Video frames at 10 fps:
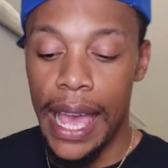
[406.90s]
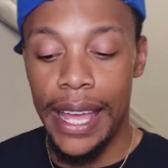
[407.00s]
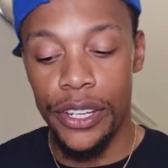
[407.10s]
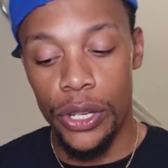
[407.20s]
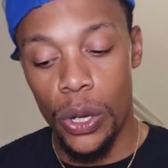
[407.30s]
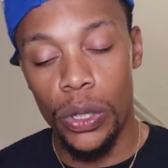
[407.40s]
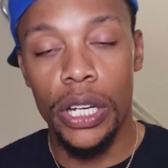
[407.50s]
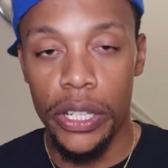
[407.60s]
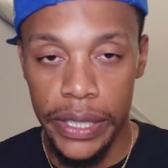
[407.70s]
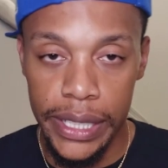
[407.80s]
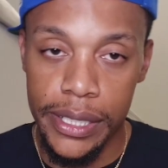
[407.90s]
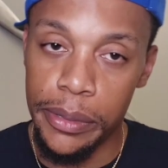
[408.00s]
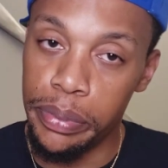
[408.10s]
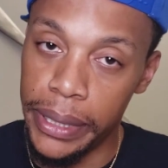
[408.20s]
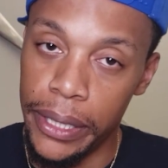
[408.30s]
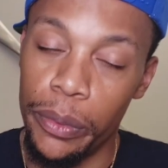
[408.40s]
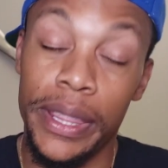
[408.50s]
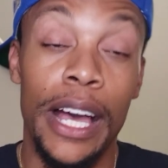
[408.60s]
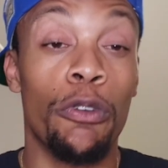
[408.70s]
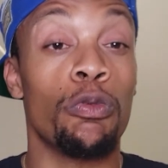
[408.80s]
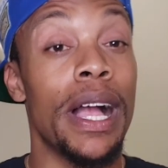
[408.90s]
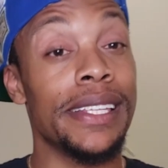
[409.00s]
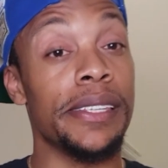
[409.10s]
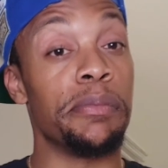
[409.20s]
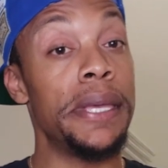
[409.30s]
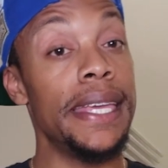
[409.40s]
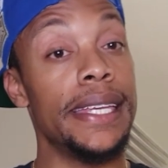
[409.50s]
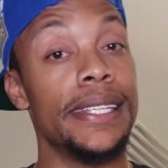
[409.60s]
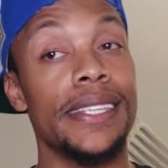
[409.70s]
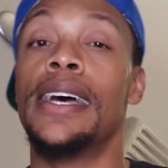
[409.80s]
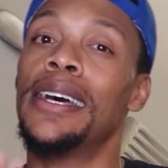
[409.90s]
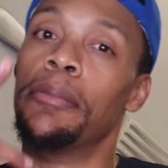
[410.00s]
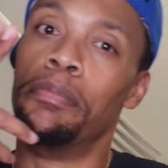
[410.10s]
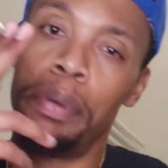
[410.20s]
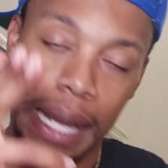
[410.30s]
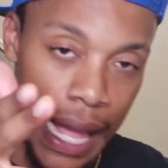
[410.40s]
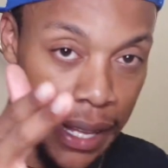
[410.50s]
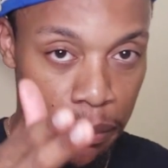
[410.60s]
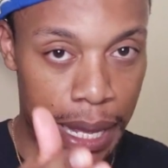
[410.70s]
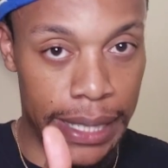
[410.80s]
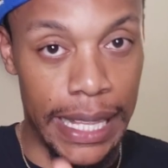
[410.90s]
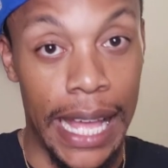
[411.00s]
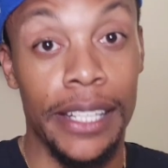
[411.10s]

And no curry is complete without rice and peas, but I ain't make that.